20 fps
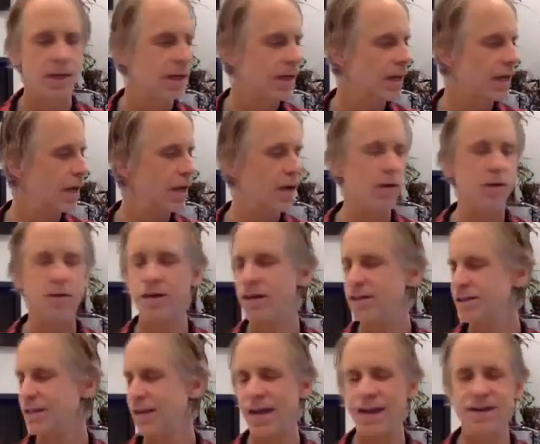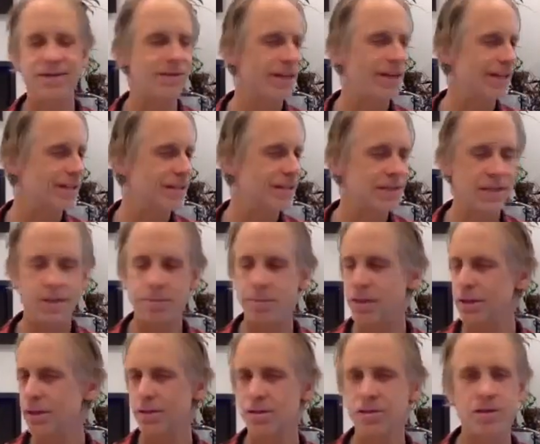Here, it's kind of like
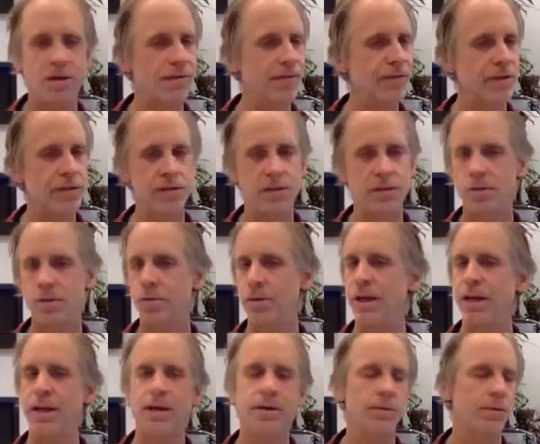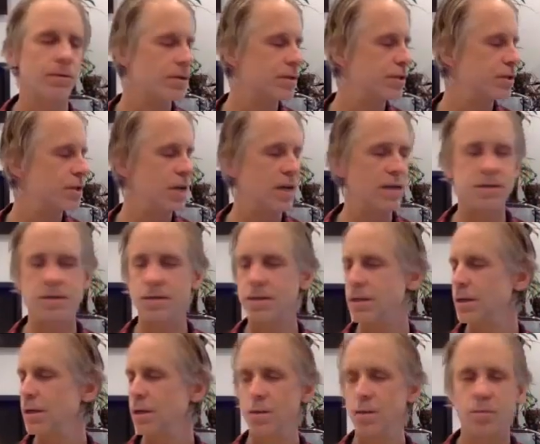skimming the surface in a way, and we're just
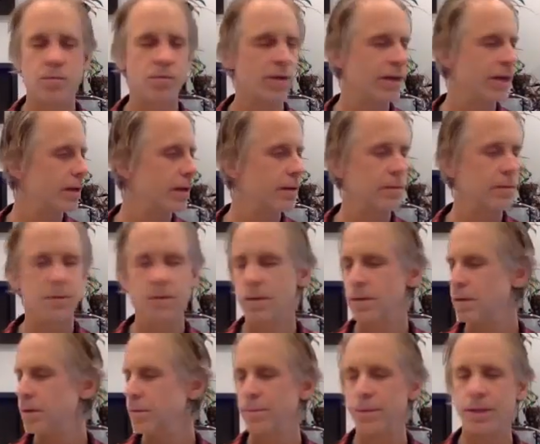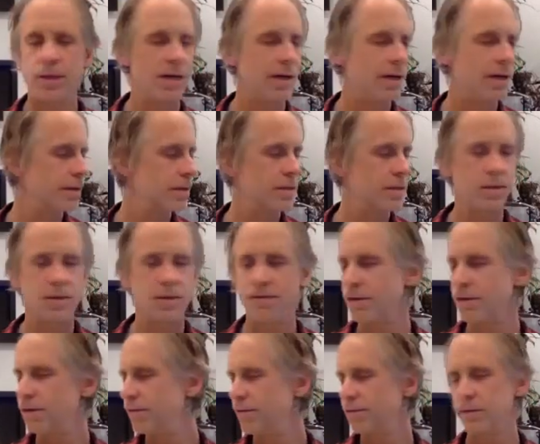bringing blood,
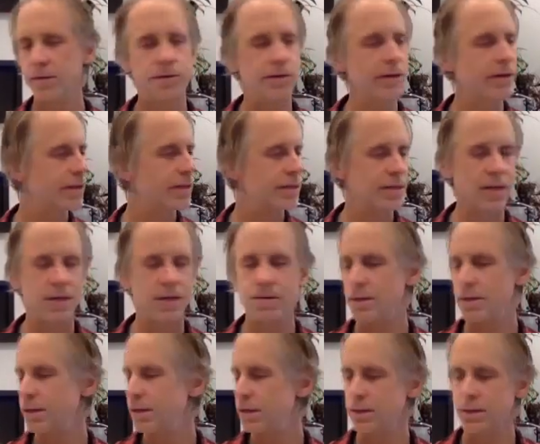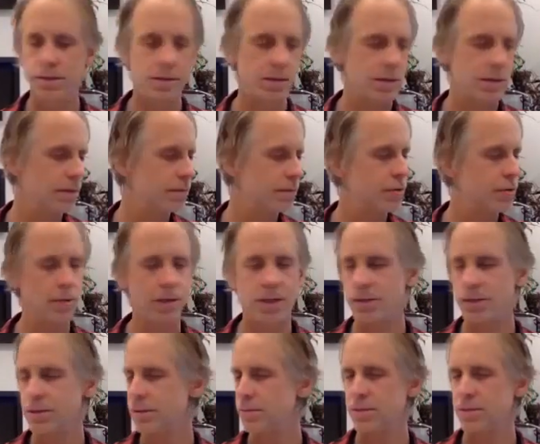synovial fluid, etc., into the
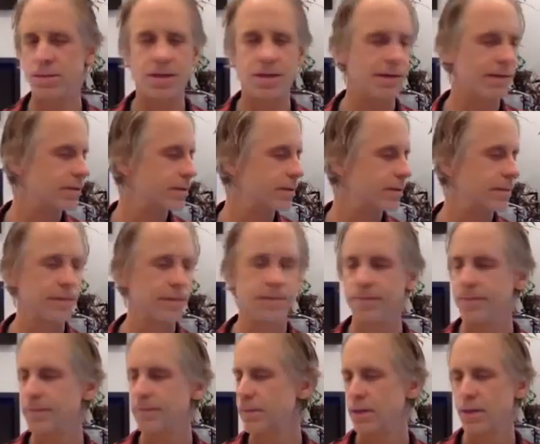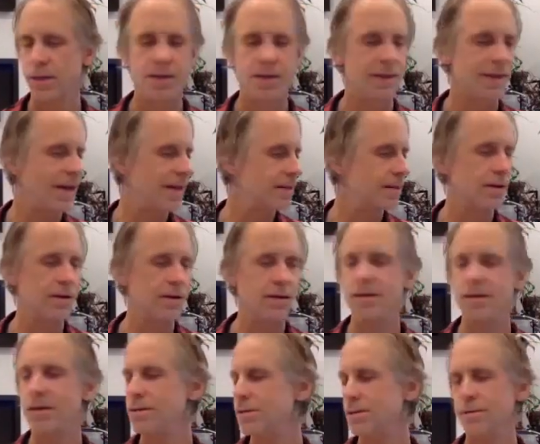joints themselves. That's our
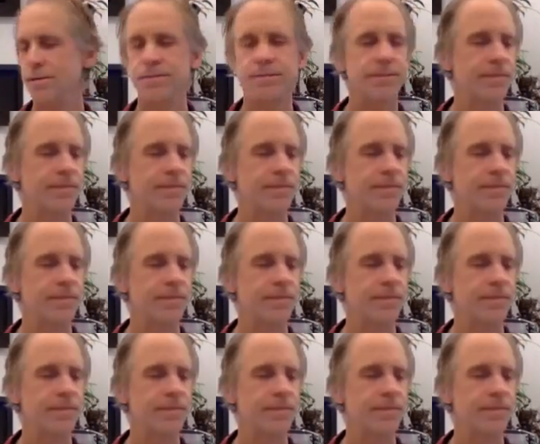intention.